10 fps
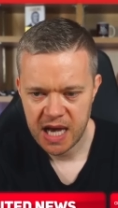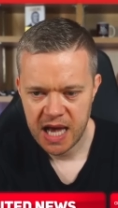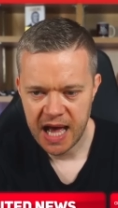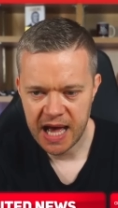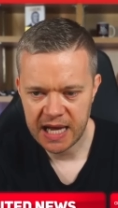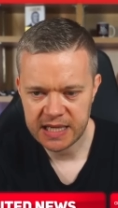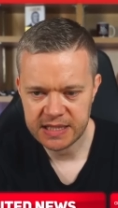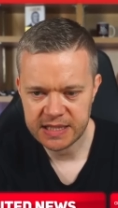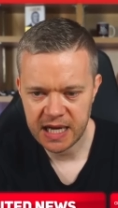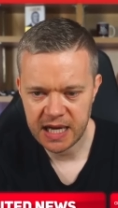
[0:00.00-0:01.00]
And
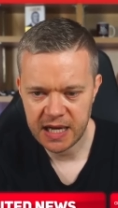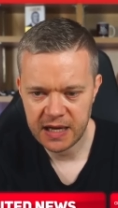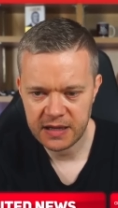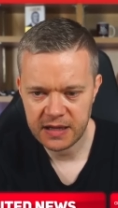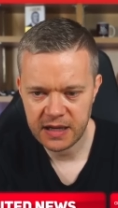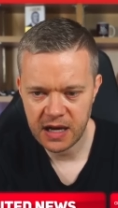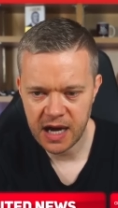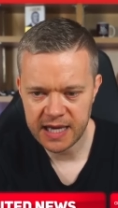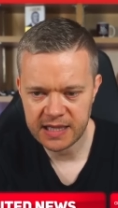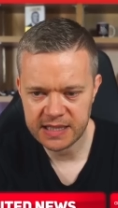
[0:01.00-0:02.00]
I
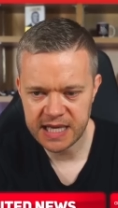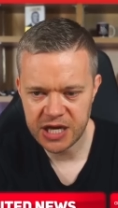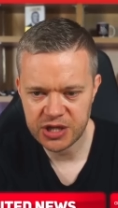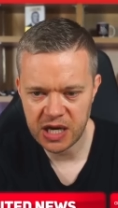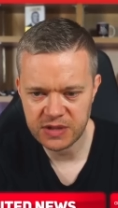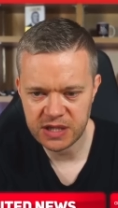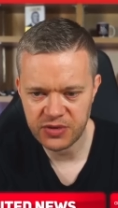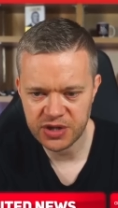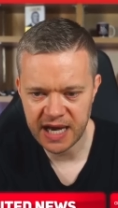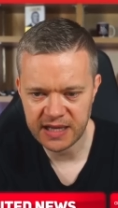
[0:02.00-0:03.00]
can see Chelsea
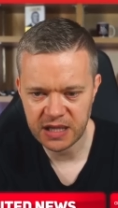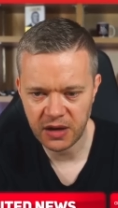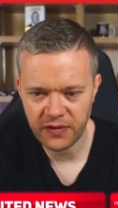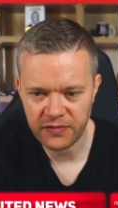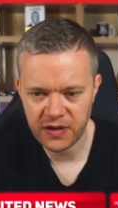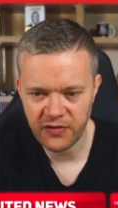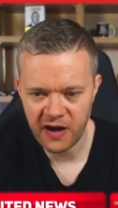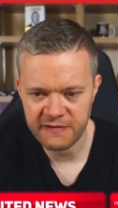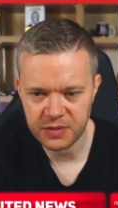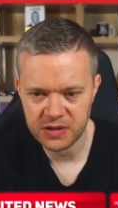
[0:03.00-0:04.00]
rejecting
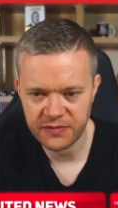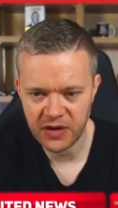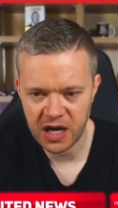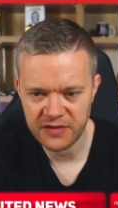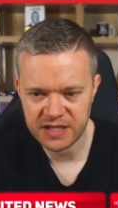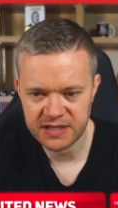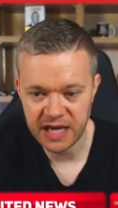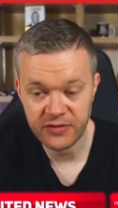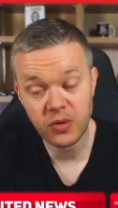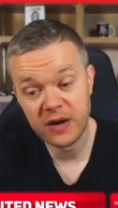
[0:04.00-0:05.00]
55 plus 5, says
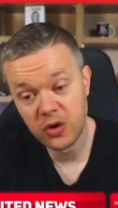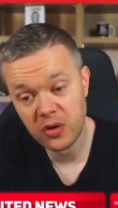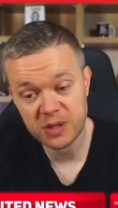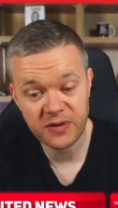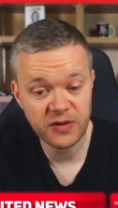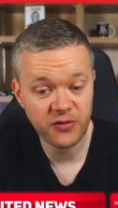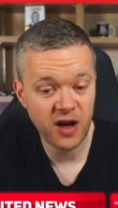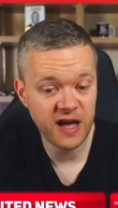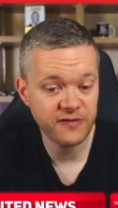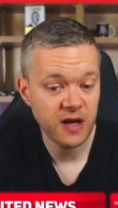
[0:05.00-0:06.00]
David. Well, of course,
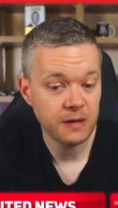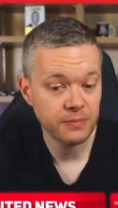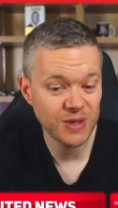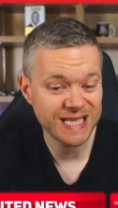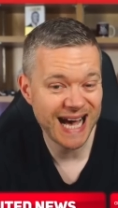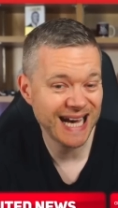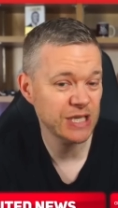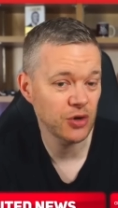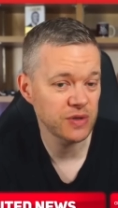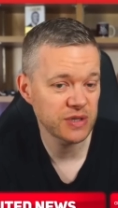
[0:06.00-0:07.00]
55 plus
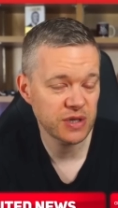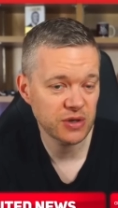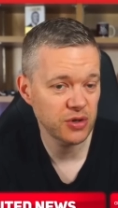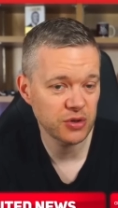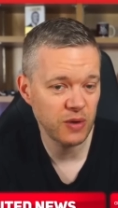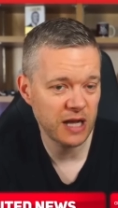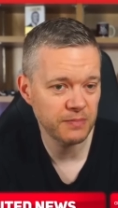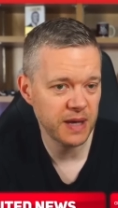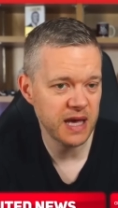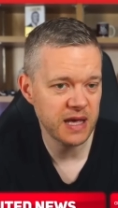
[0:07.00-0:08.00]
add-ons could well
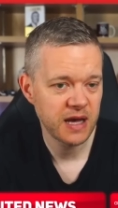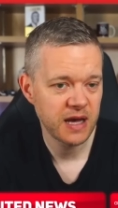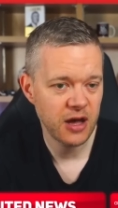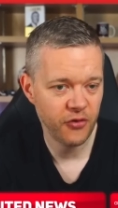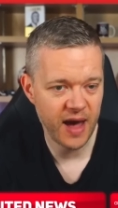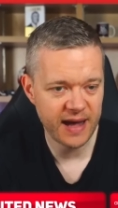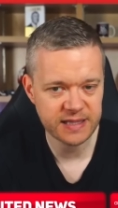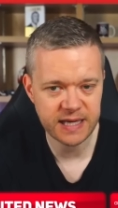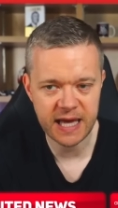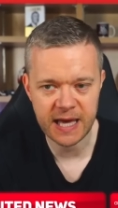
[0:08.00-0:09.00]
be a
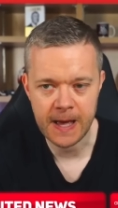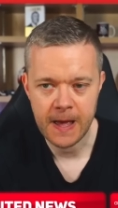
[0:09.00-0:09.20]
factor here.